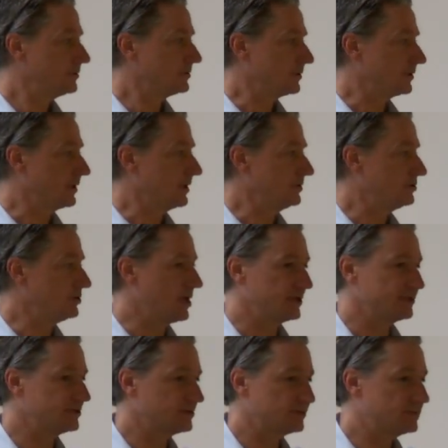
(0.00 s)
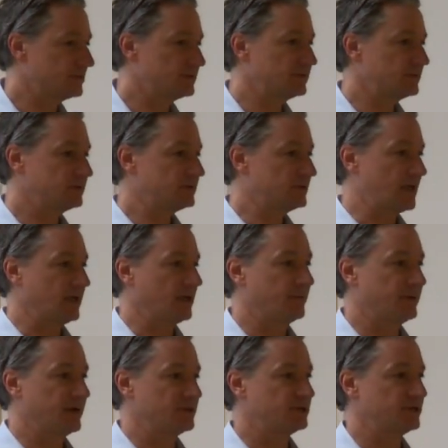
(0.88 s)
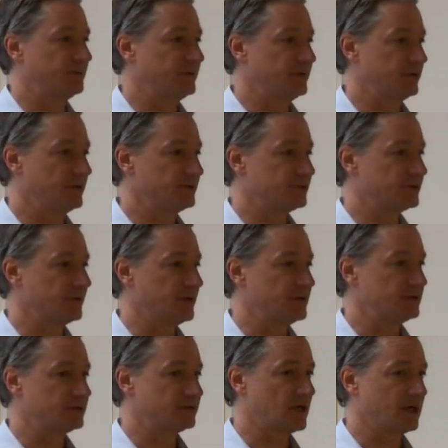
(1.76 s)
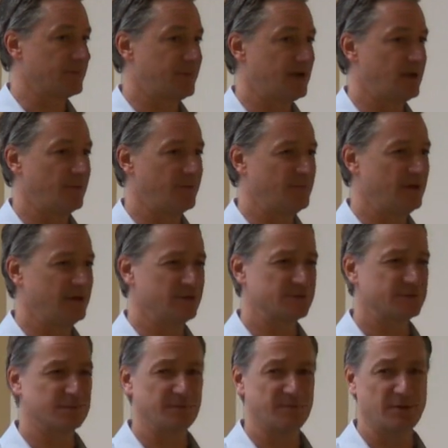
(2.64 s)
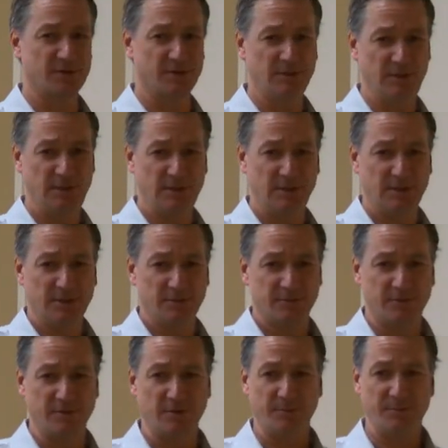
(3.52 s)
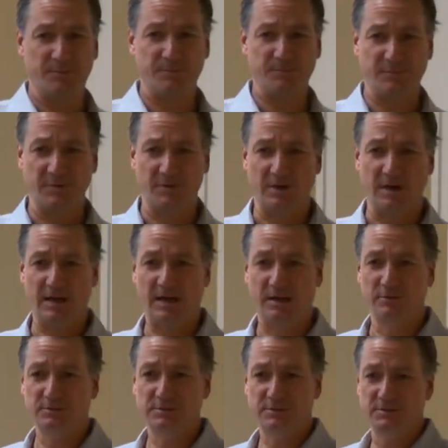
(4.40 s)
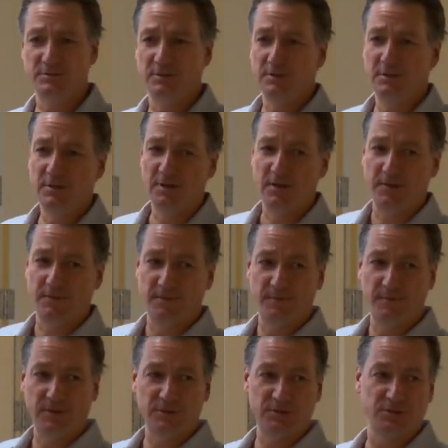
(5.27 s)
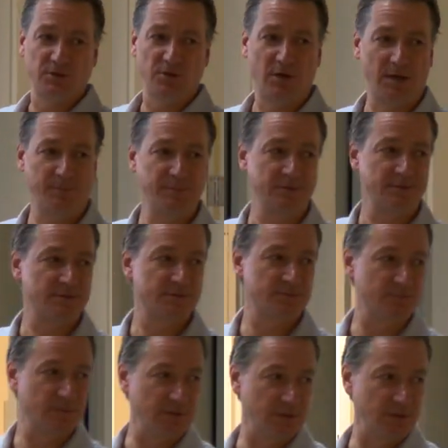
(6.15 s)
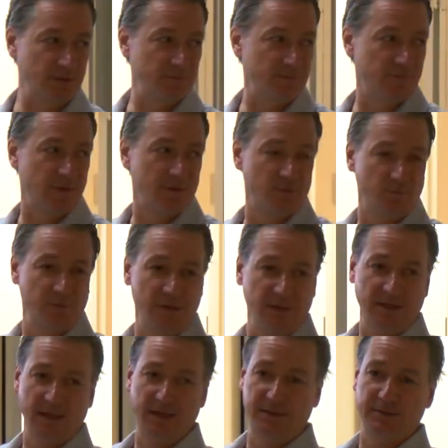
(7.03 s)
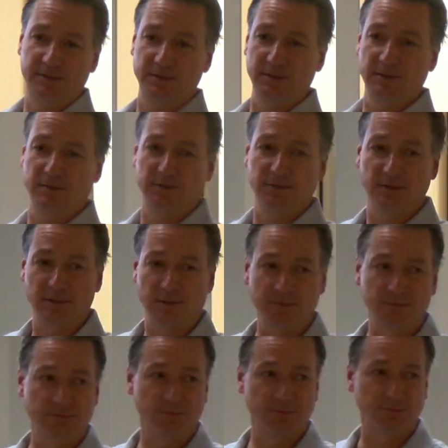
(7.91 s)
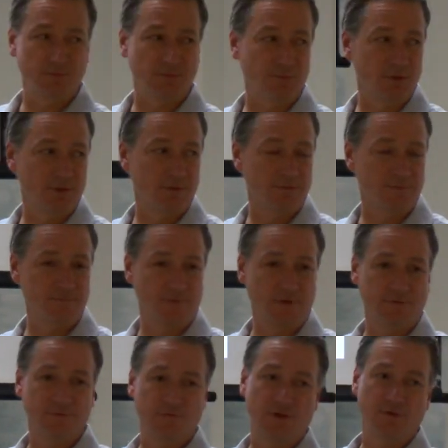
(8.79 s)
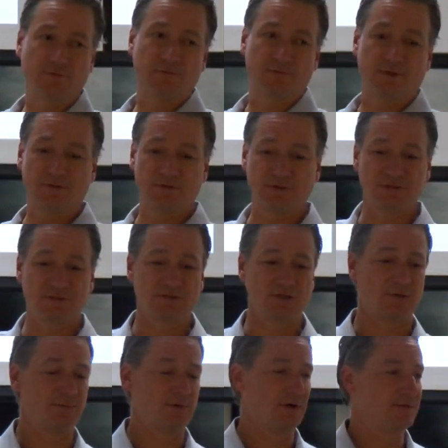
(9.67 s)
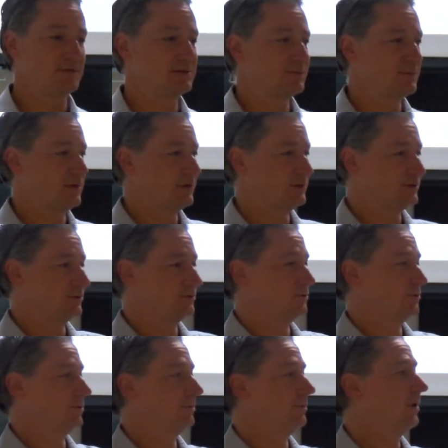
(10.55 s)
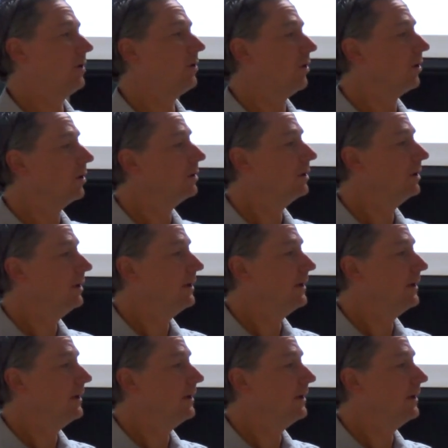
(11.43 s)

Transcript: So they just take a bunch of pills or they stockpile pills from their, their, their house and then they show up at, you know, on the weekend and, and you know, one of their friend's house and they just dump all these pills into a bowl.